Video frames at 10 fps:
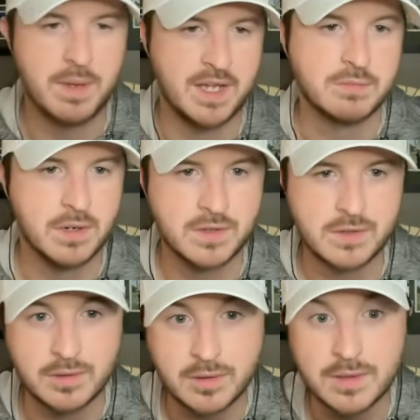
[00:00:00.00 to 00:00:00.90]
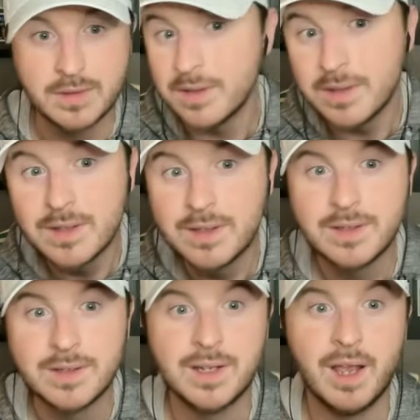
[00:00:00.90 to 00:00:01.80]
basketball school,
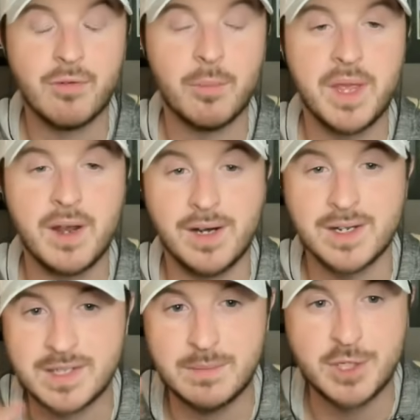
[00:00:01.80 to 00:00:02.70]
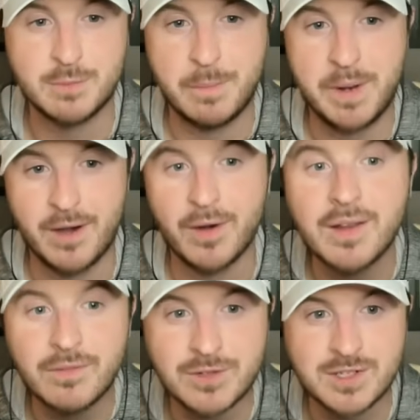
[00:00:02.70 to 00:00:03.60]
if we're being honest. I'm just
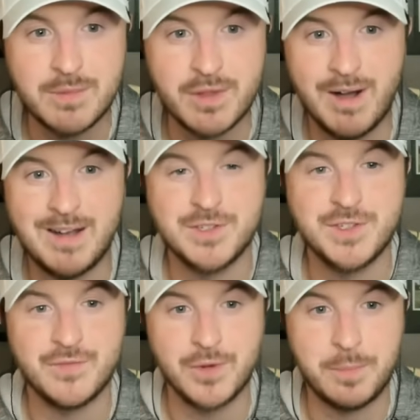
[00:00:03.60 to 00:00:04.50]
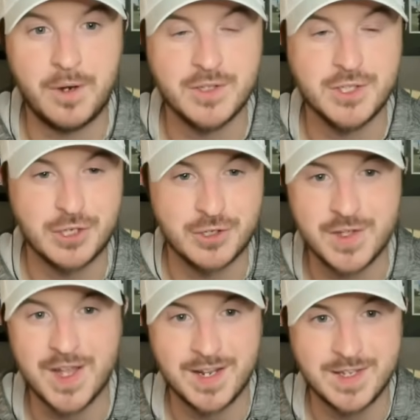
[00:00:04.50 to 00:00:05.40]
preparing for some of the losses in football this year
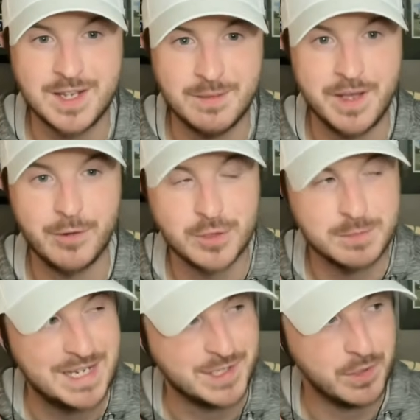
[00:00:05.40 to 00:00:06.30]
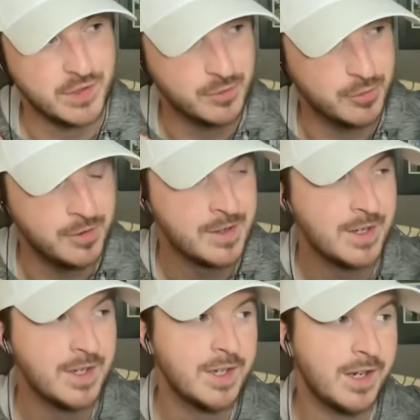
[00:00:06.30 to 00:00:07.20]
so that I can say Baylor's a basketball school.
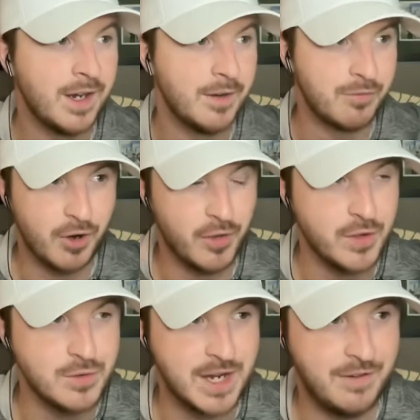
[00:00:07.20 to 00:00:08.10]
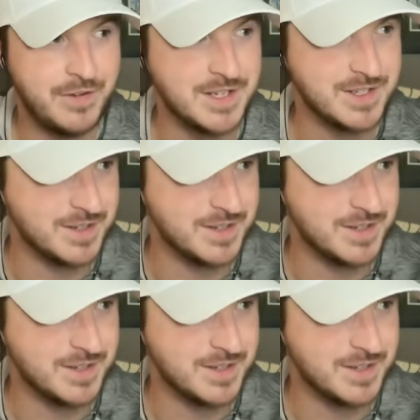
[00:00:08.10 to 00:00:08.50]
For all the Utah fans